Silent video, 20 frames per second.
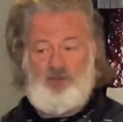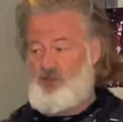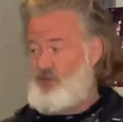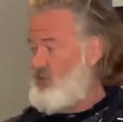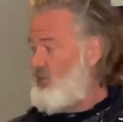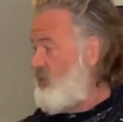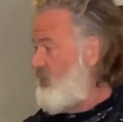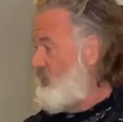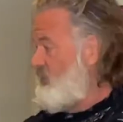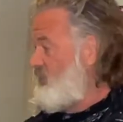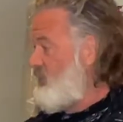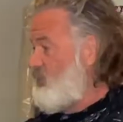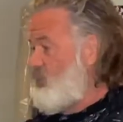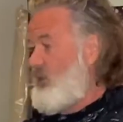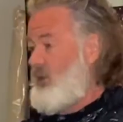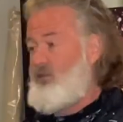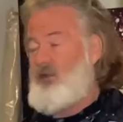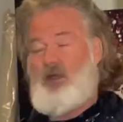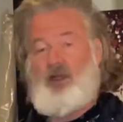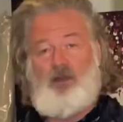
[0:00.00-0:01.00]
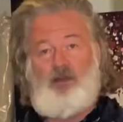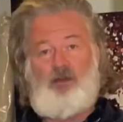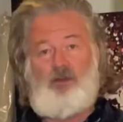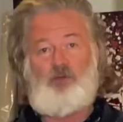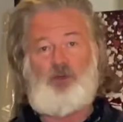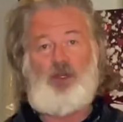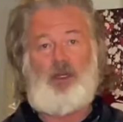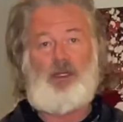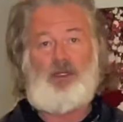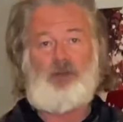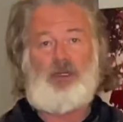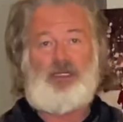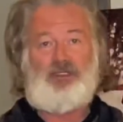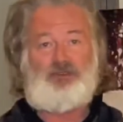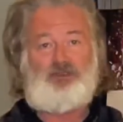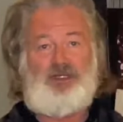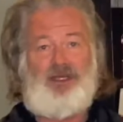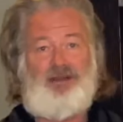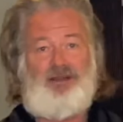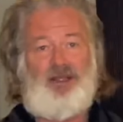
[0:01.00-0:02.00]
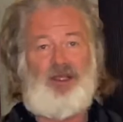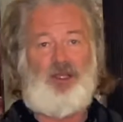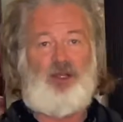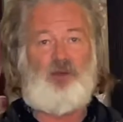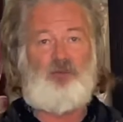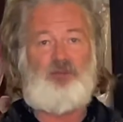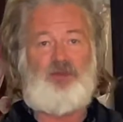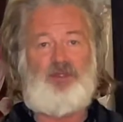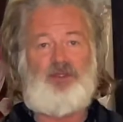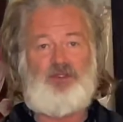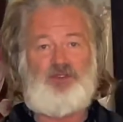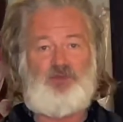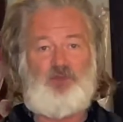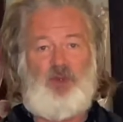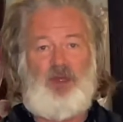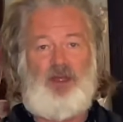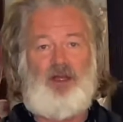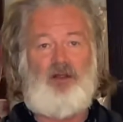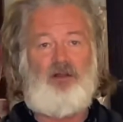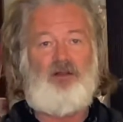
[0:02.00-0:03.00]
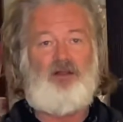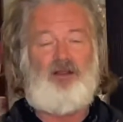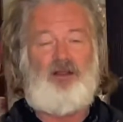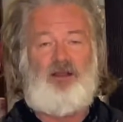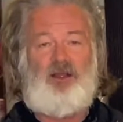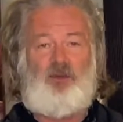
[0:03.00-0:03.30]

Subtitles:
is normally somewhere around here running around trying to help me as well.